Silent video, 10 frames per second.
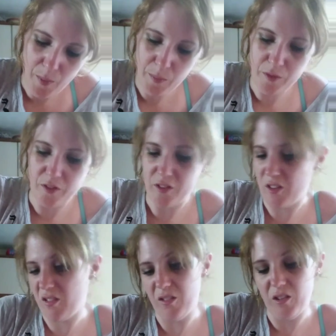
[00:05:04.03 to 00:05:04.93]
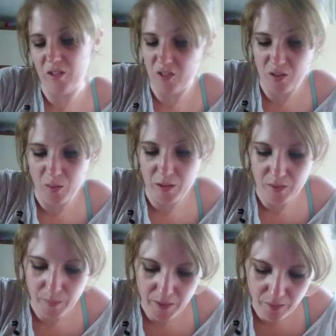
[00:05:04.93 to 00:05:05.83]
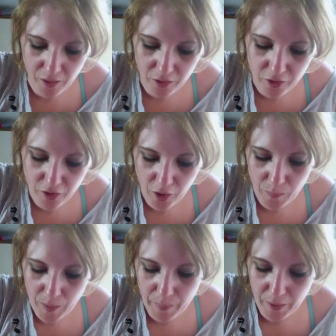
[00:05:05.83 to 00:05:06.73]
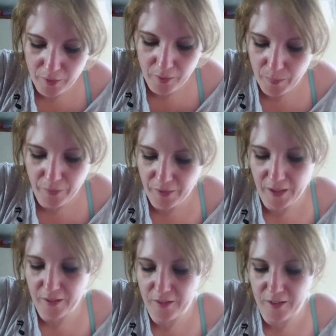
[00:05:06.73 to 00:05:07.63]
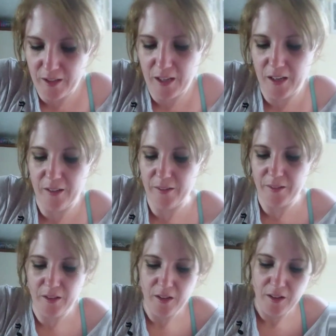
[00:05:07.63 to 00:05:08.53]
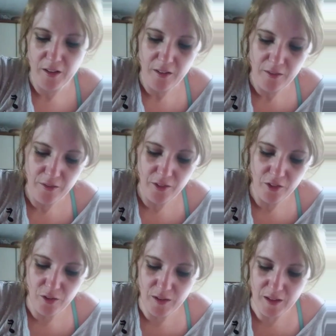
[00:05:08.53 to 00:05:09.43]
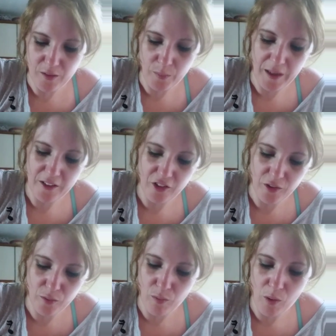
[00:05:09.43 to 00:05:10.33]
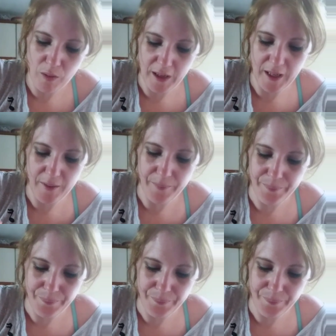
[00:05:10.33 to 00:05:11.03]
bubbles and stuff, you can just squeeze them out. I've got so many burns in my fingers today from doing this. Well, actually, I was rolling it.